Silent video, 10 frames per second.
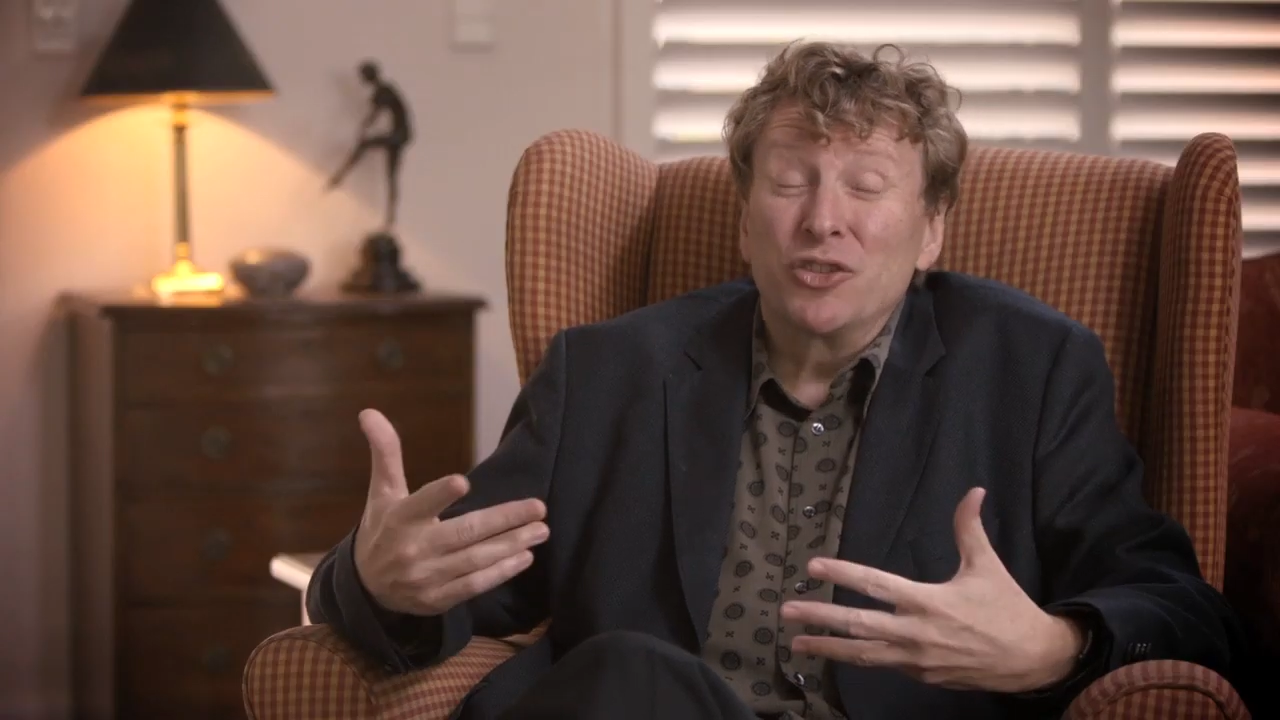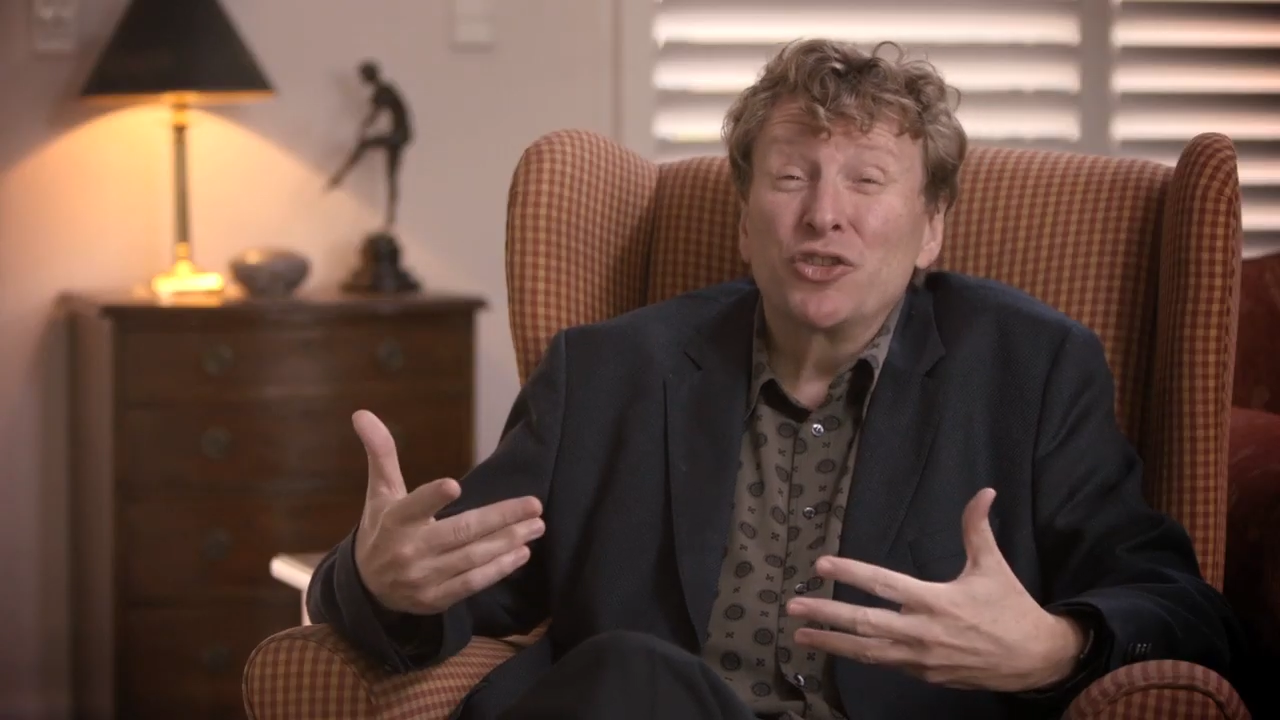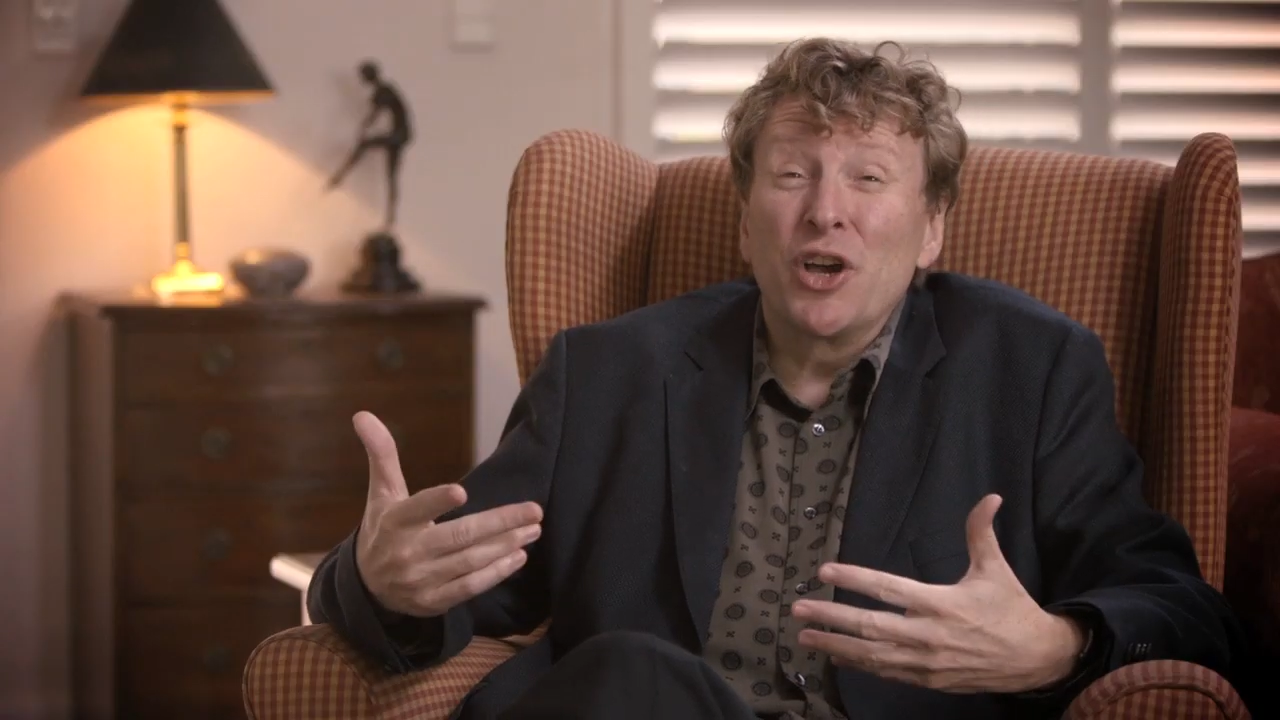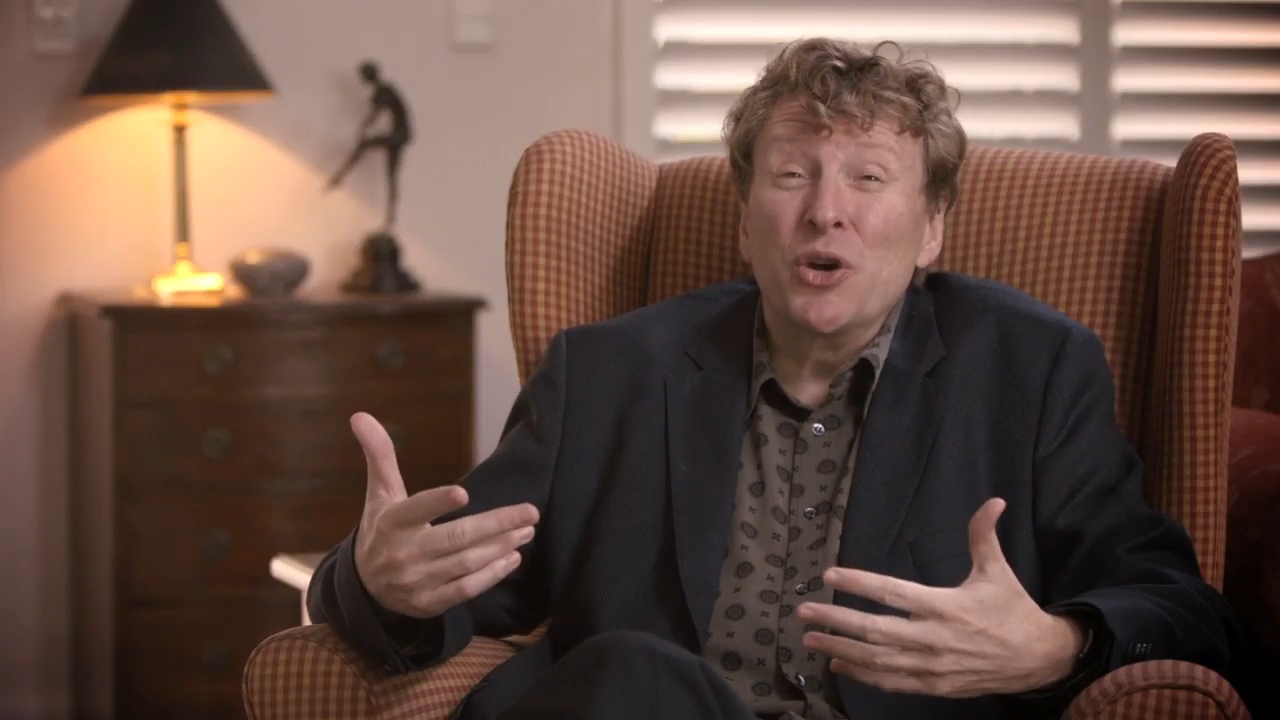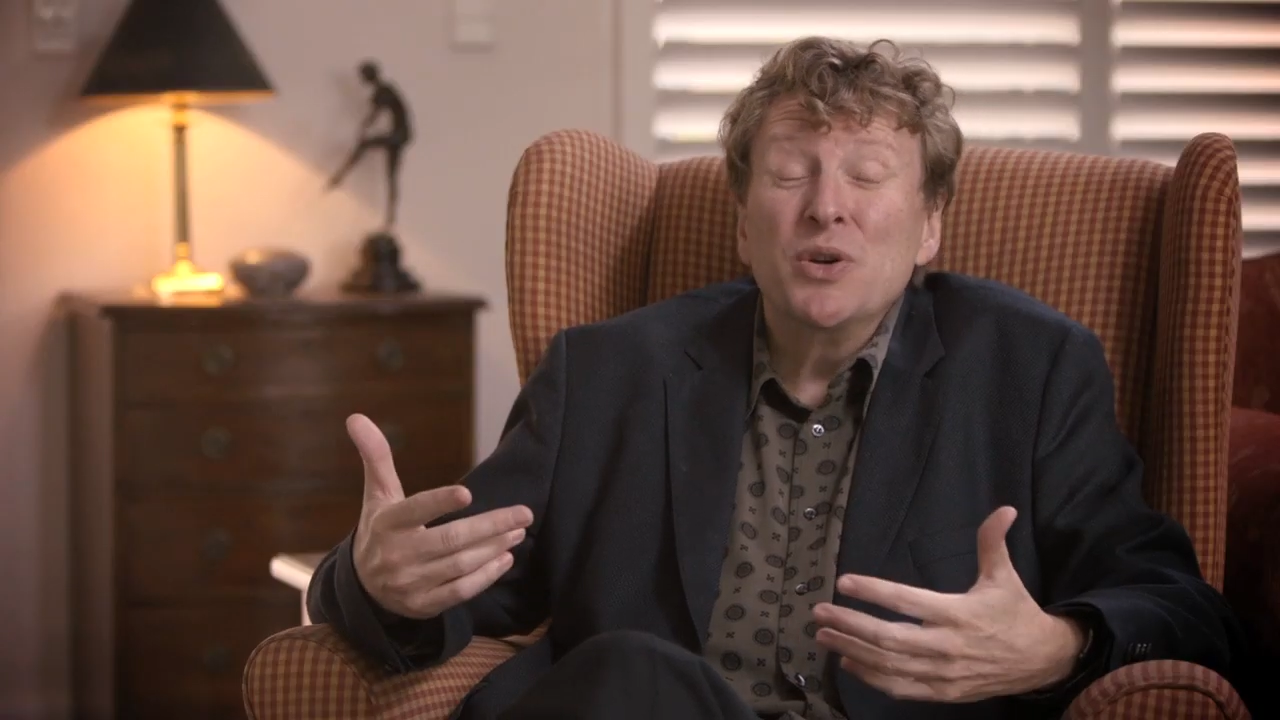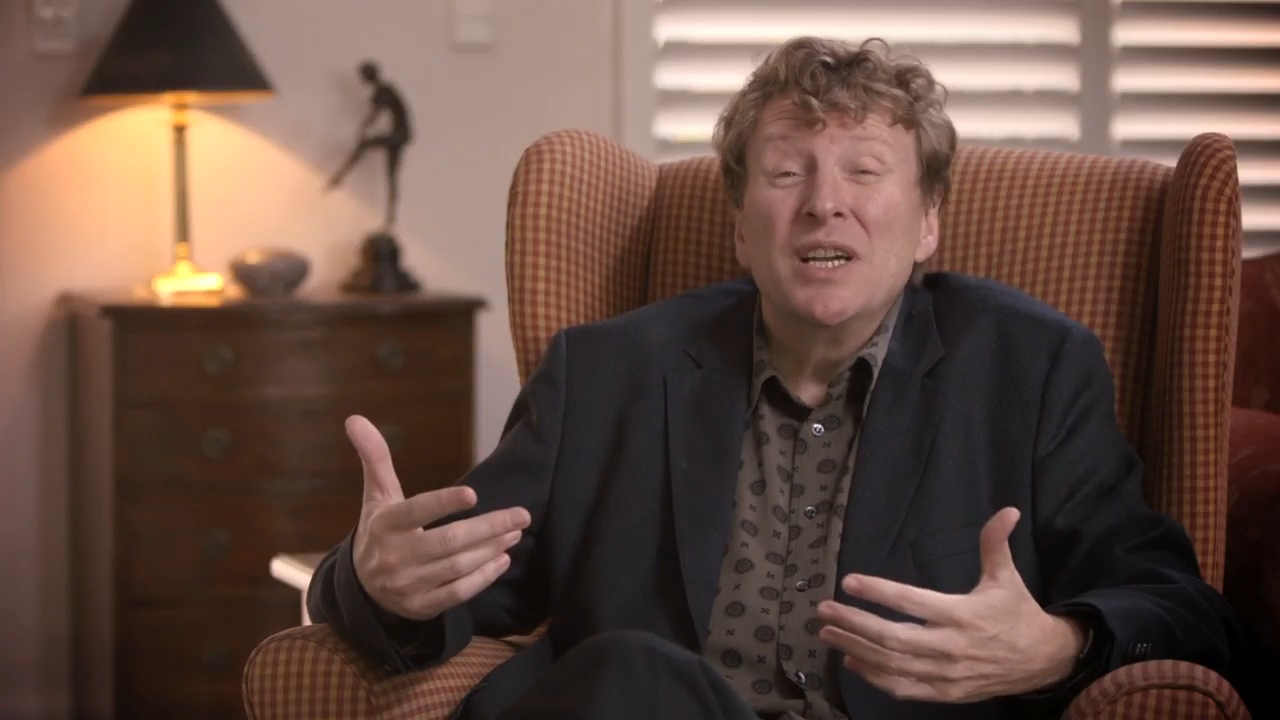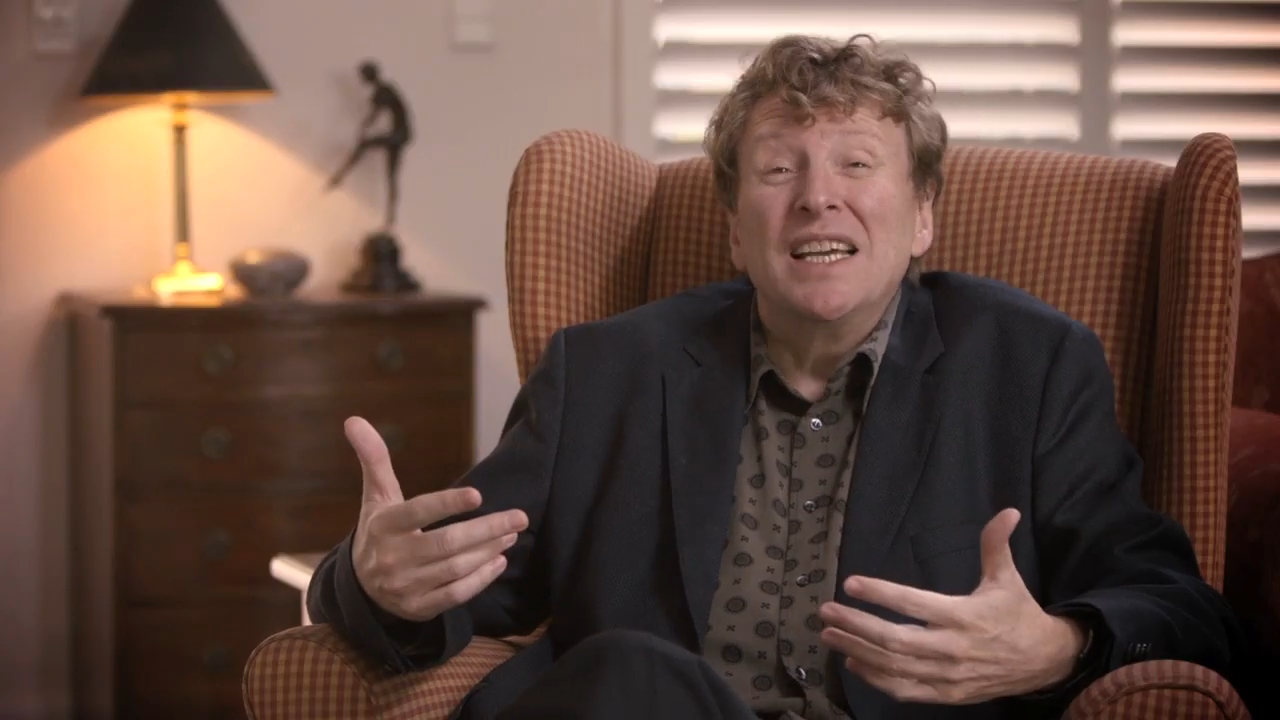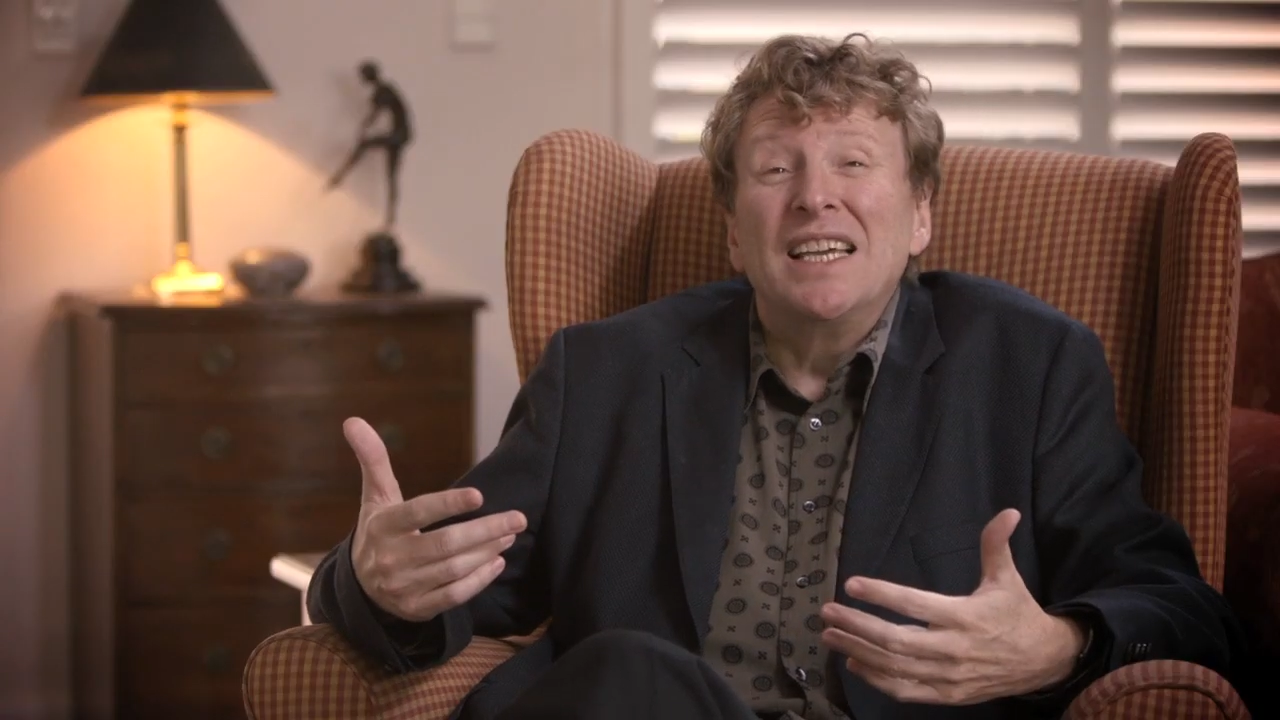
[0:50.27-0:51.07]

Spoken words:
show